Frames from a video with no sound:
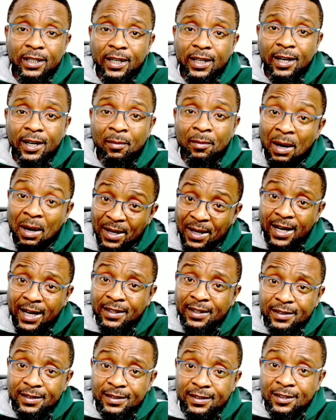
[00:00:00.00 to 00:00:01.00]
Baba,
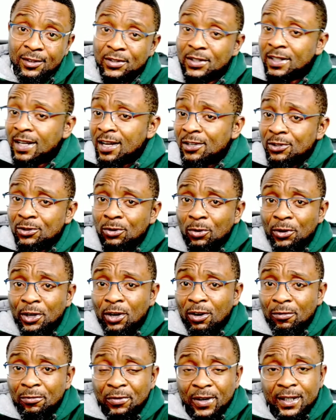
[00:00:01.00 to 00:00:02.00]
you see that story
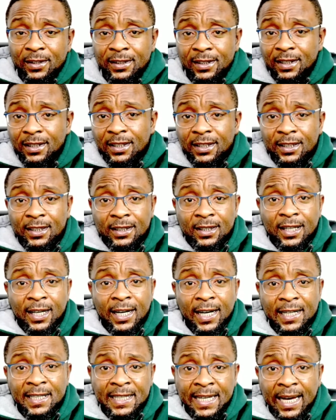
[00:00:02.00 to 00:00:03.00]
of the
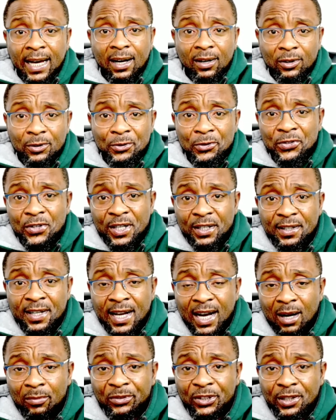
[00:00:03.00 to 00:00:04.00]
girls
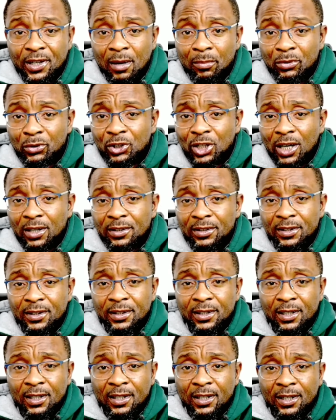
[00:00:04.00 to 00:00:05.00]
kidnapped in Abuja?
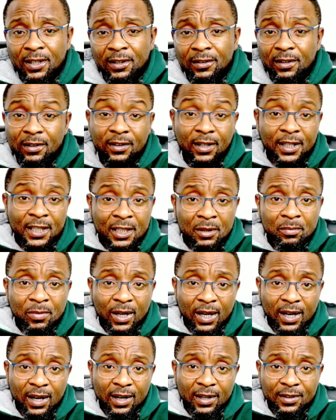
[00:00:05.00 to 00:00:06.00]
The
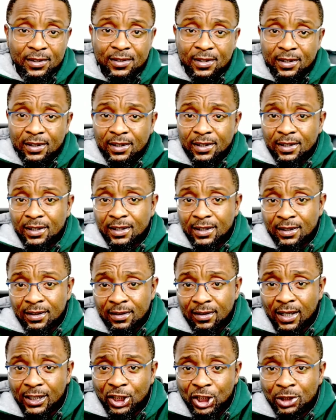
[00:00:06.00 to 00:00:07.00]
Nahibas, the
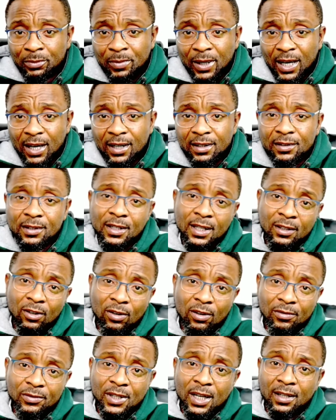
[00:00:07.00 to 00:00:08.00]
Najibas, and all
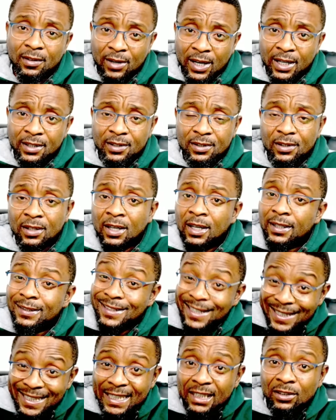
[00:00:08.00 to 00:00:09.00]
of that, right? They
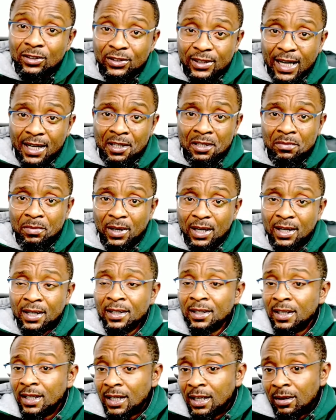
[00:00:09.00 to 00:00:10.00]
killed Nahiba,
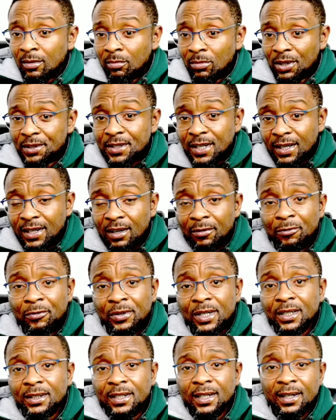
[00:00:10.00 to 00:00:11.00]
but they
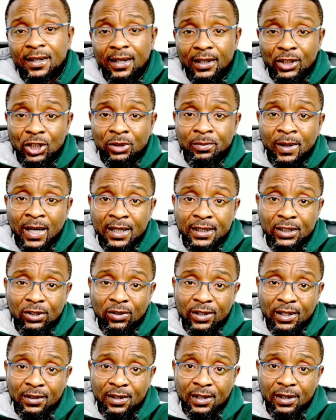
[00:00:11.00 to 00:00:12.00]
freed Najiba and the
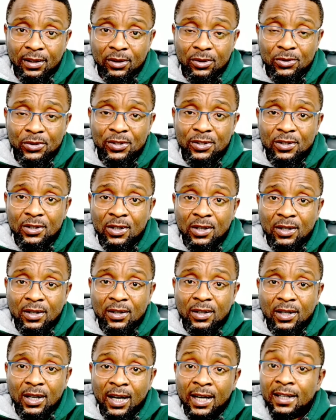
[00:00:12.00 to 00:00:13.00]
other girls.
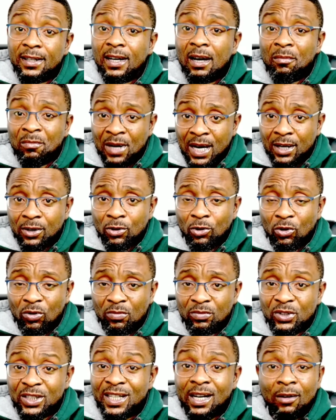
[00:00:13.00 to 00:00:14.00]
And they are back home.
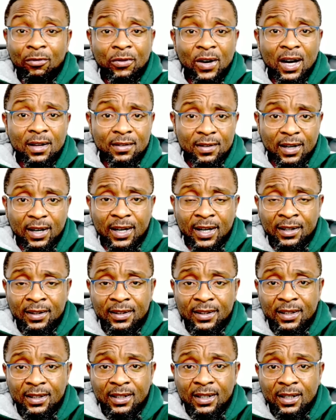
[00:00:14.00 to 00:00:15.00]
Their father,
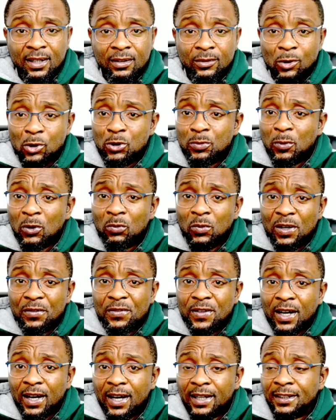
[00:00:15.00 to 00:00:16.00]
who spoke with
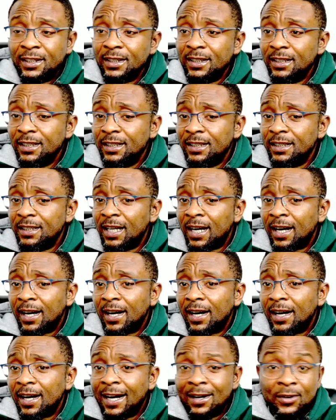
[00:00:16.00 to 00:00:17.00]
the
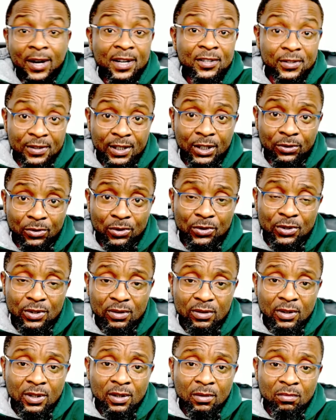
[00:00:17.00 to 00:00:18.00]
Arise News,
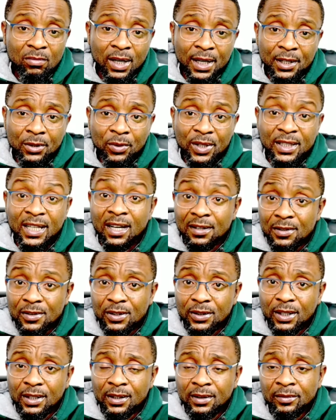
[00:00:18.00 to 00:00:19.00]
by the way,
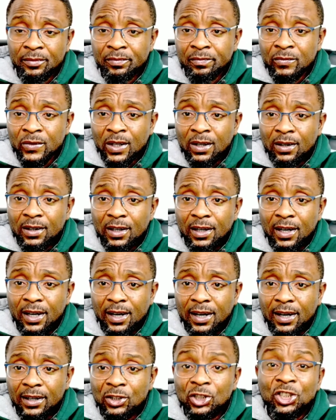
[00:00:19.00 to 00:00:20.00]
yesterday,
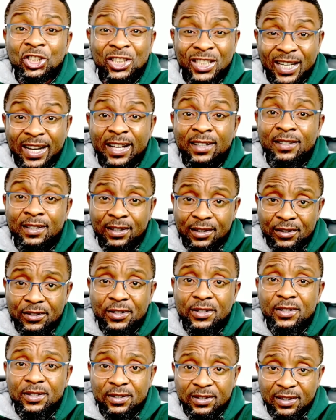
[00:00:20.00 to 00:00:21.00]
shared
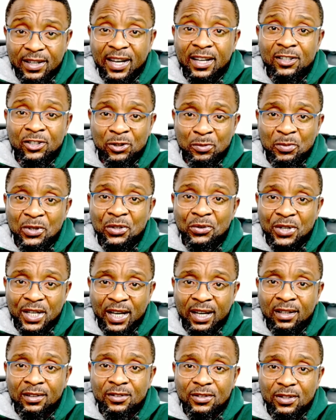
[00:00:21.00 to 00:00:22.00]
this
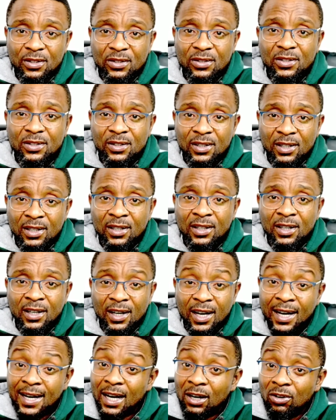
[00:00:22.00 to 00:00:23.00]
experience.
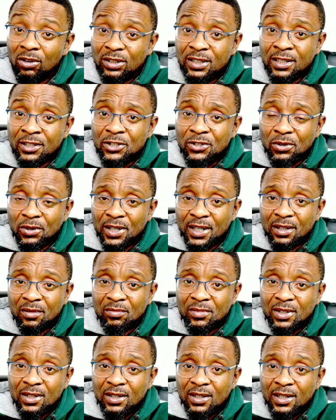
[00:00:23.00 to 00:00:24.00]
And according to him,
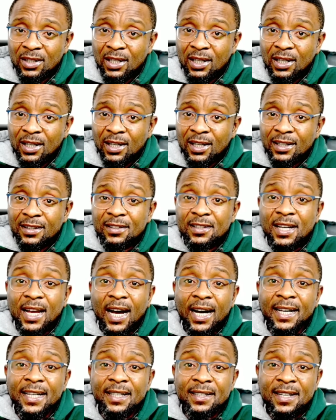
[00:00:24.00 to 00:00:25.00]
they are
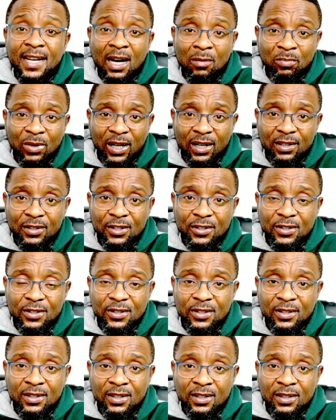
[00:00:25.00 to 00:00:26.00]

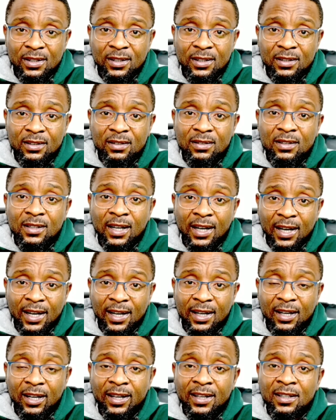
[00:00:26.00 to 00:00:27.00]
kidnappers.
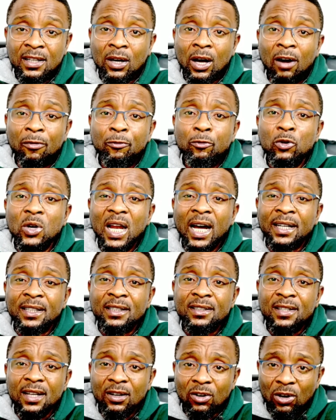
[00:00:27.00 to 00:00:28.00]
They are Fulani
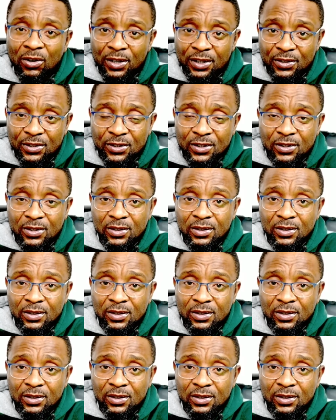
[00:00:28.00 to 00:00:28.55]
terrorists